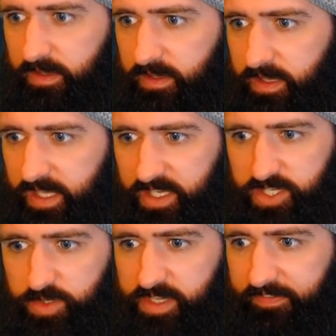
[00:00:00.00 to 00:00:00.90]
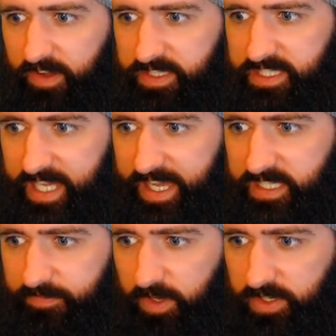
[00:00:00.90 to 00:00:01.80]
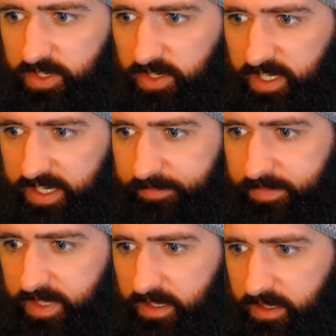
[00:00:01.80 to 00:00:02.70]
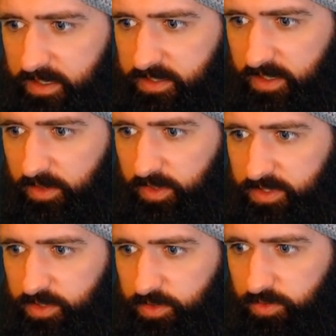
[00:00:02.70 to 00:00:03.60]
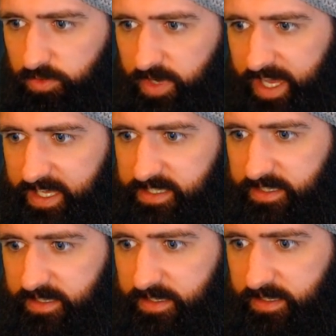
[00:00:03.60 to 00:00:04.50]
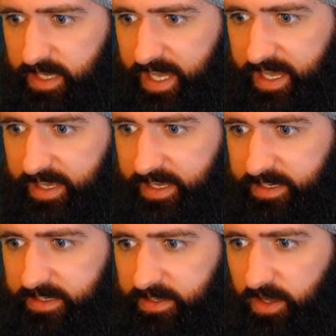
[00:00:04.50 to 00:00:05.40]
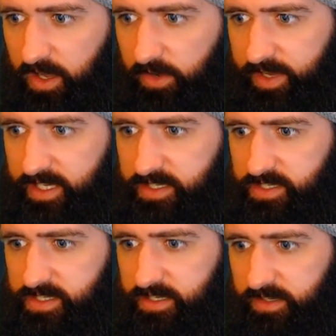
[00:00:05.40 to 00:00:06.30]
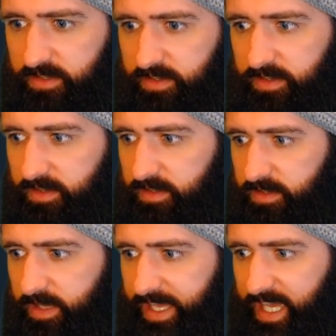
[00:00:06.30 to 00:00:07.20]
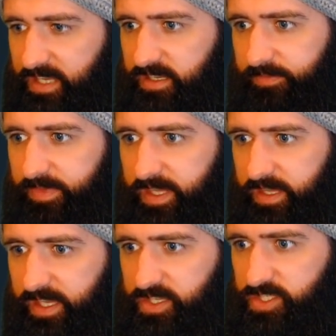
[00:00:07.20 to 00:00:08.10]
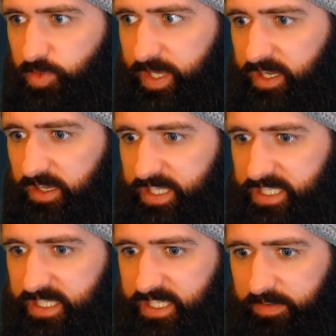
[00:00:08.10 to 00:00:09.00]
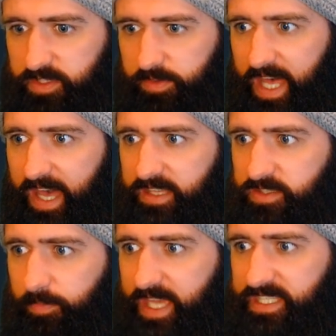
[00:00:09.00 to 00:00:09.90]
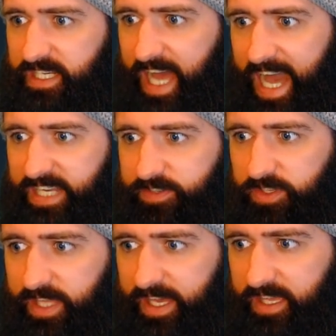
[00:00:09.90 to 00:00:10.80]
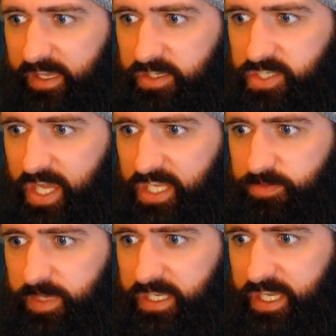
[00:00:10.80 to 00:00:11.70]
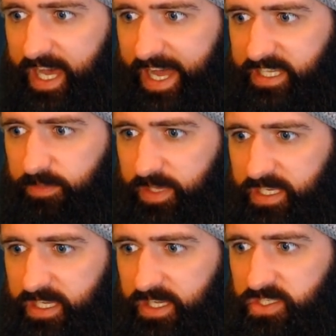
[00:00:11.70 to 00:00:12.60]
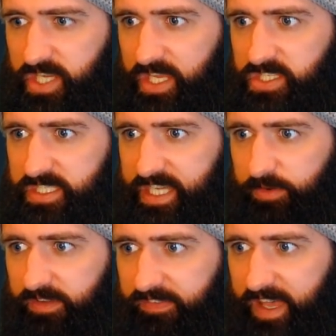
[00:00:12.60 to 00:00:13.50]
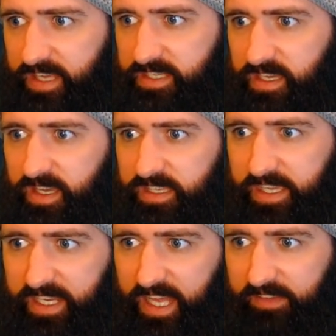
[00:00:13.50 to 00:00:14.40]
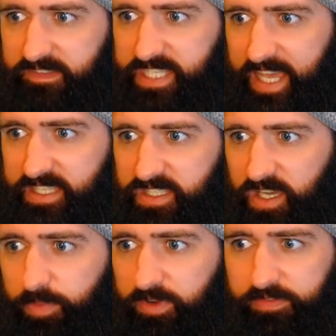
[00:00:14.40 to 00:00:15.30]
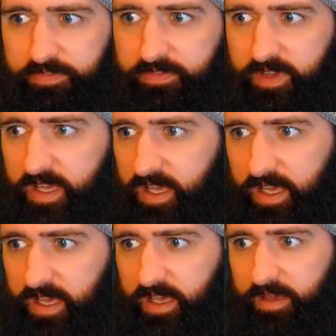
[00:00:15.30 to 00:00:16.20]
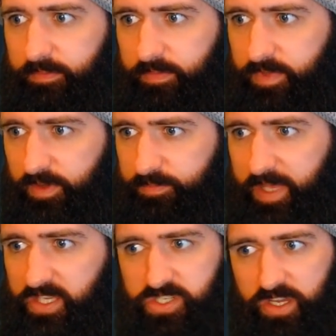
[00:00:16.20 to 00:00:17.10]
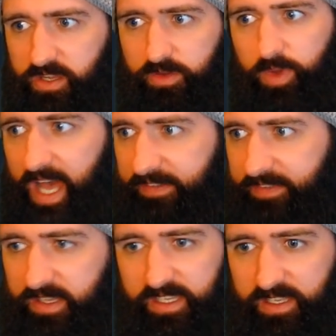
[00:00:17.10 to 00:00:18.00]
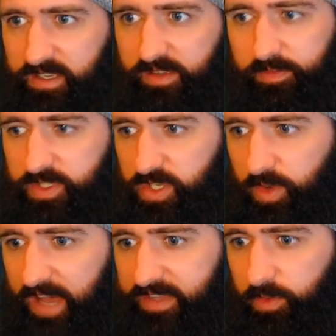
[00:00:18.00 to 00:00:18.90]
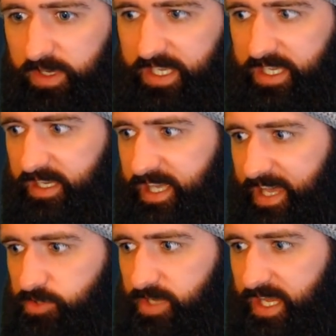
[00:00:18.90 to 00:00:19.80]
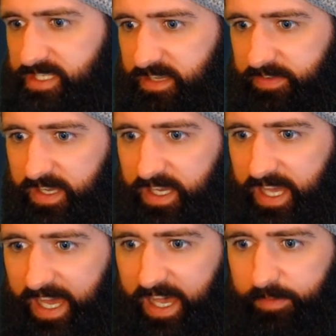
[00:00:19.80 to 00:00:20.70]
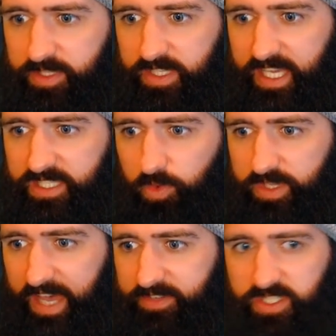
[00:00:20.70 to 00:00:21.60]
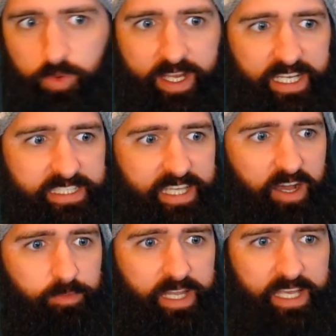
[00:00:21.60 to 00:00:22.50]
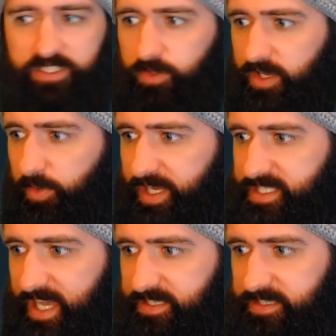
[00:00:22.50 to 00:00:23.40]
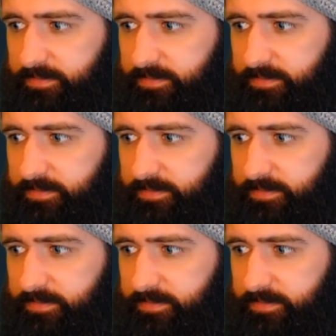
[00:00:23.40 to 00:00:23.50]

You can choose your font size, font color. So, we'll do red and orange. Again, you can just tweak all these yourself. So there, so basically I'd have done that here. Change media, added the media, change the sound effect. You can have text above the picture, whatever. You can do whatever you want here. Get creative. So there's the one that I've just quickly set up. Let's do a quick test.